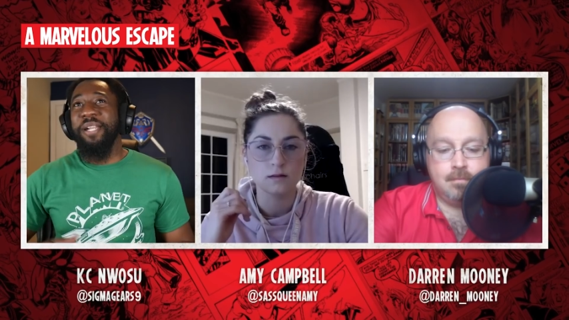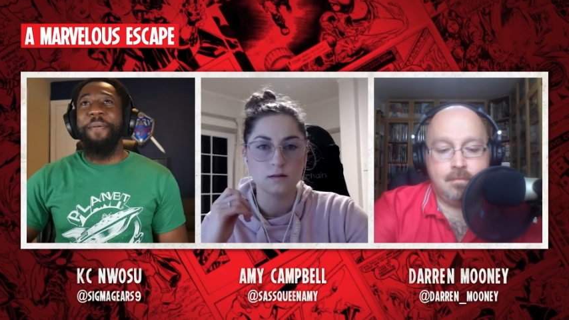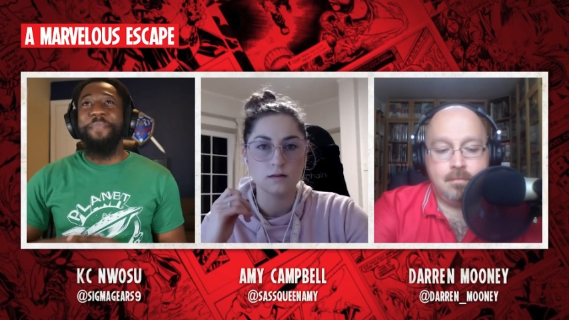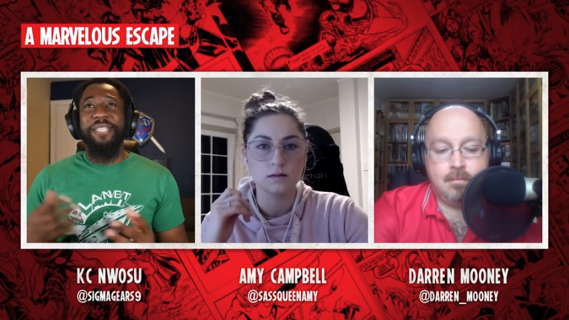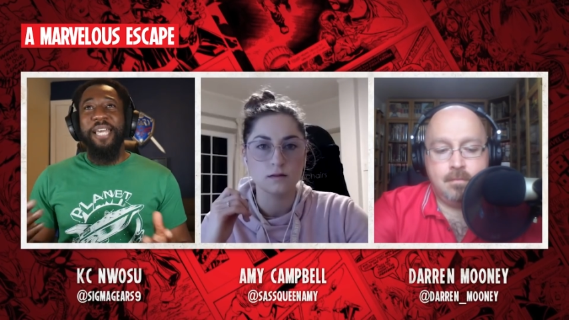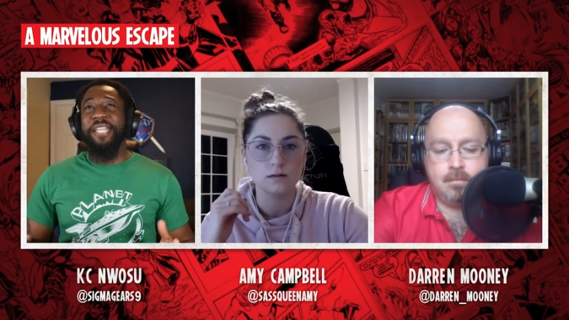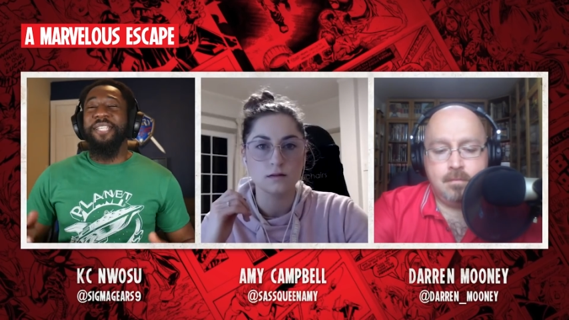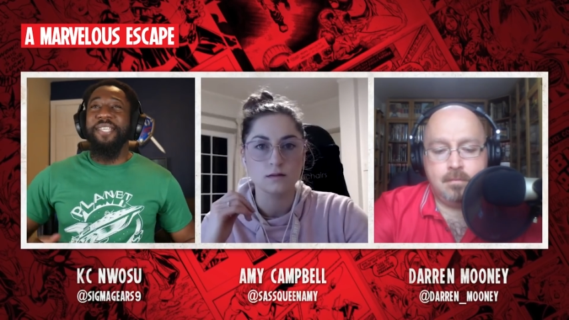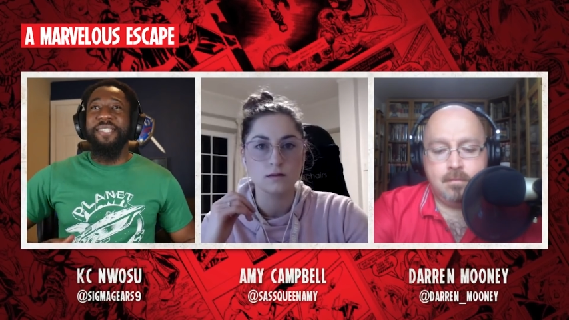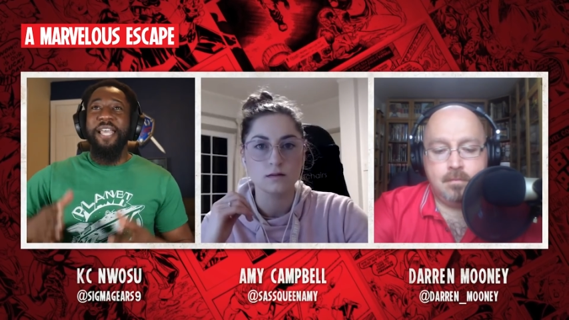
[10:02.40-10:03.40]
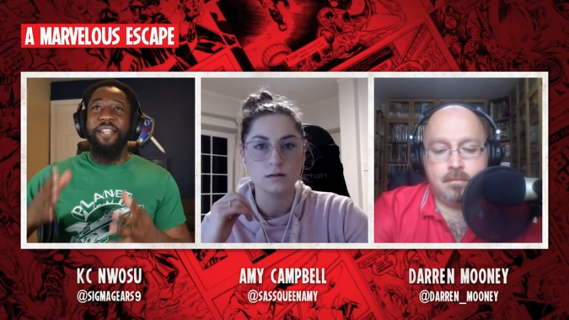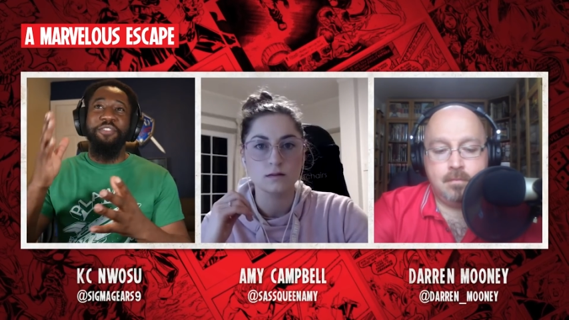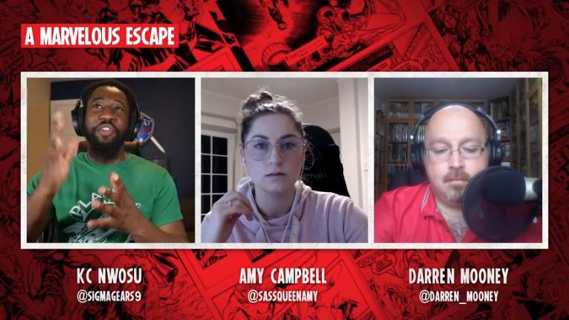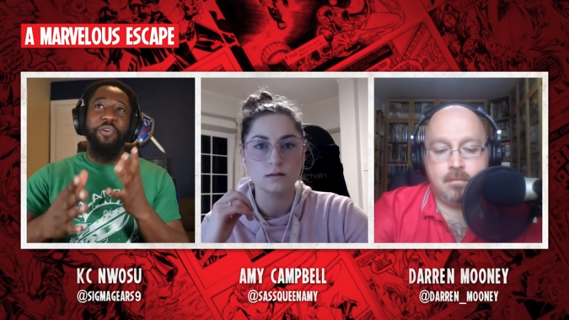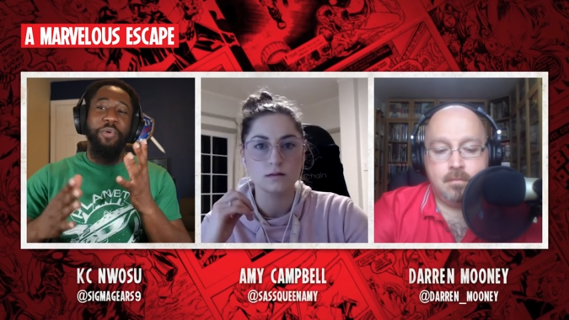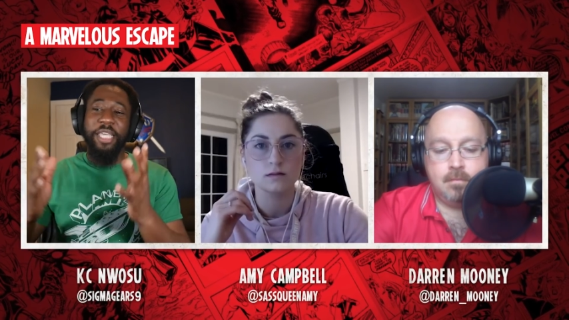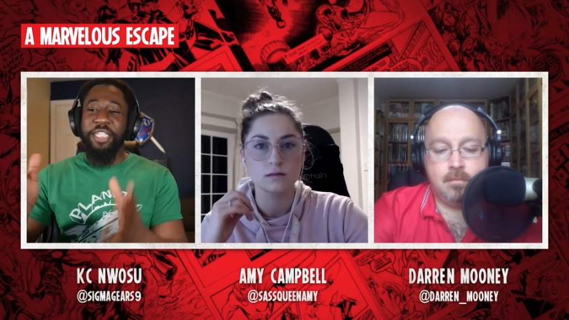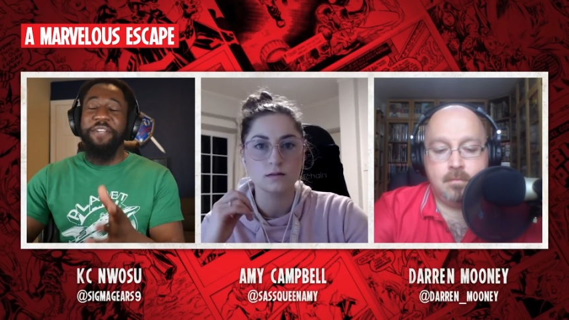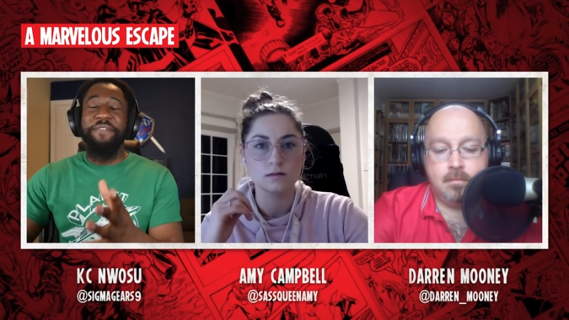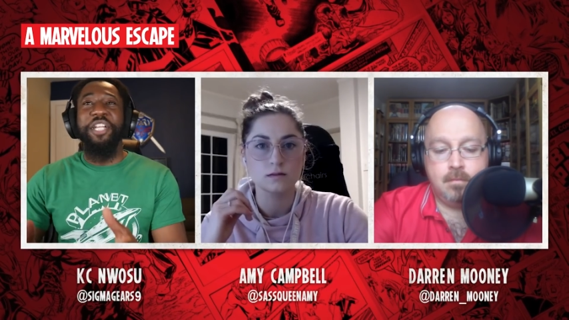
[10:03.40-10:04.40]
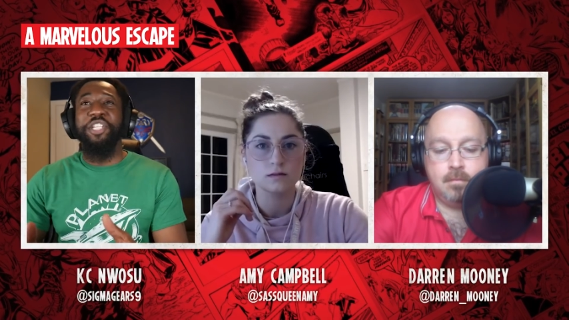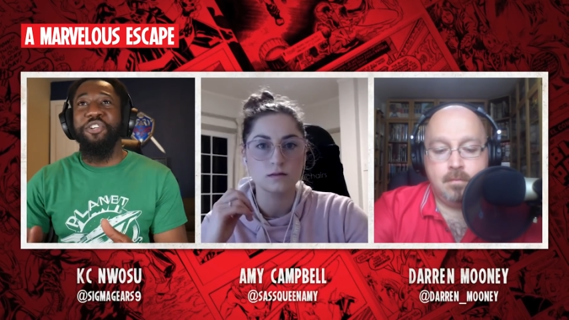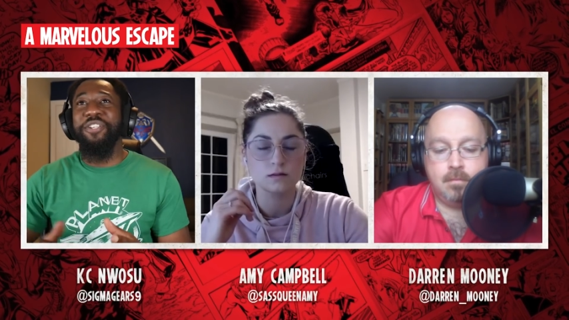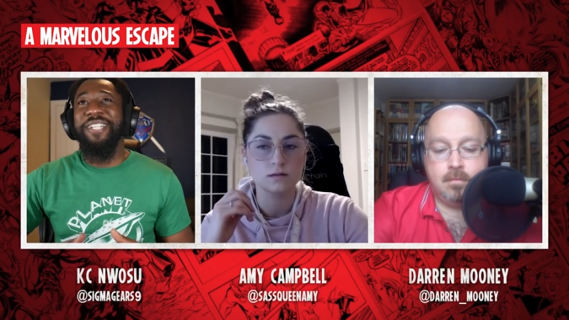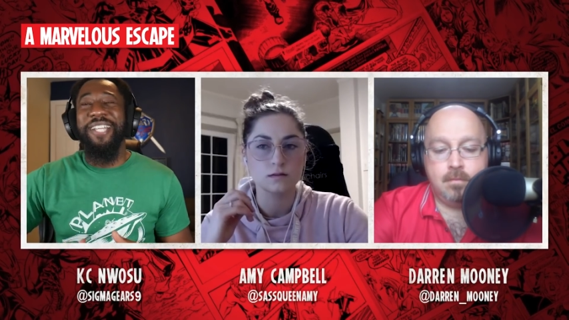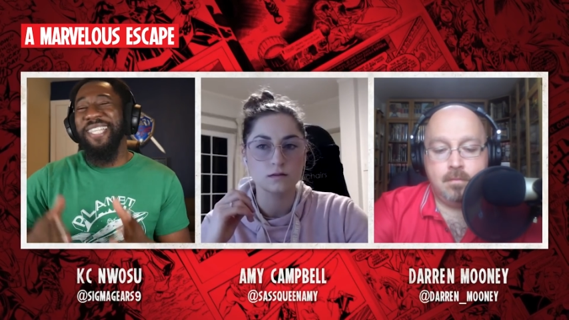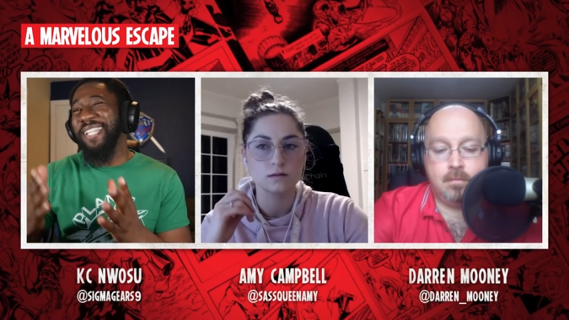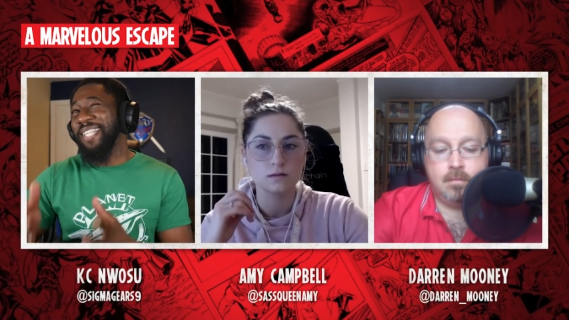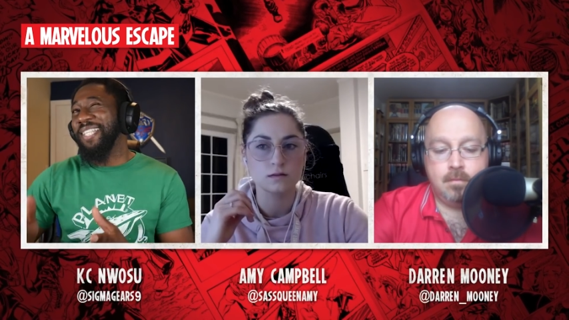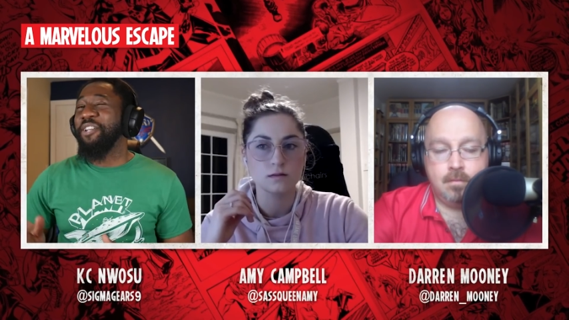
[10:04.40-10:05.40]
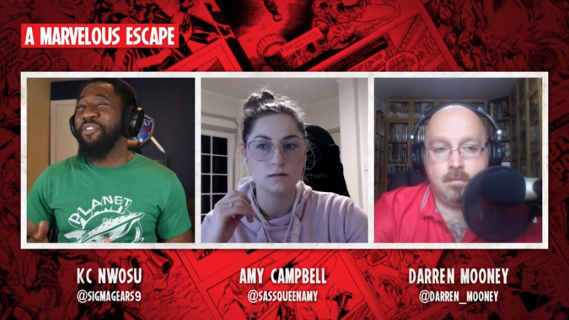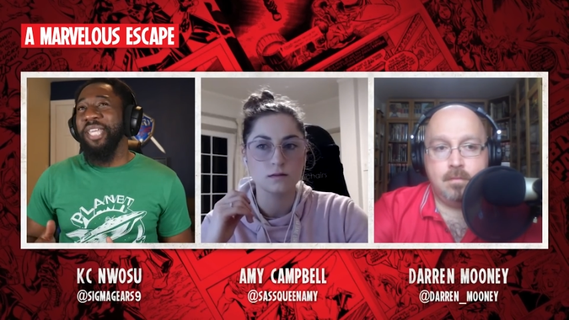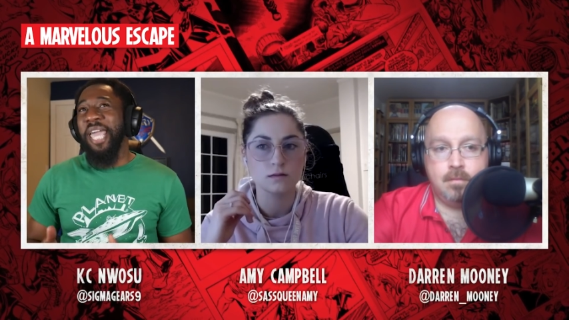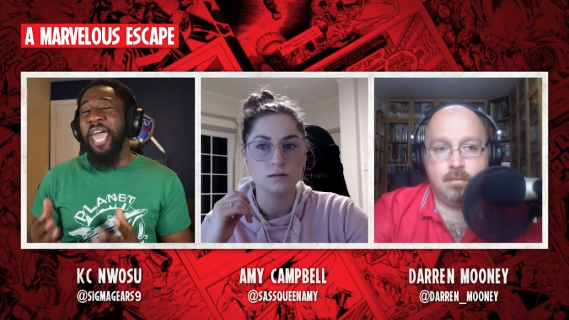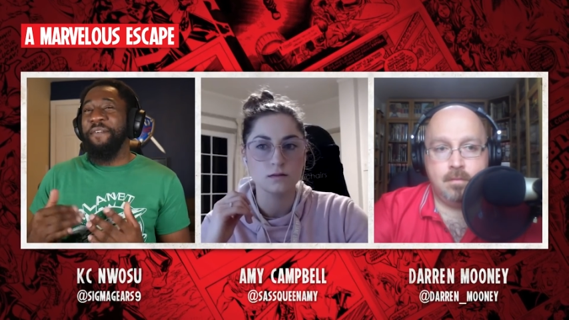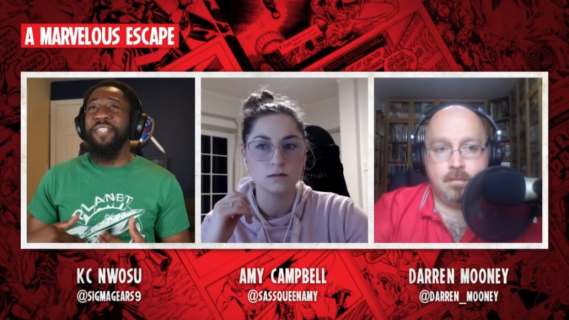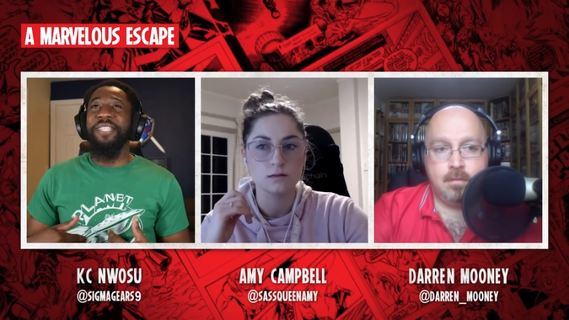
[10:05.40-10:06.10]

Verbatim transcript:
Speaker 1: but it's episodic in the sense that you know each adventure doesn't necessarily have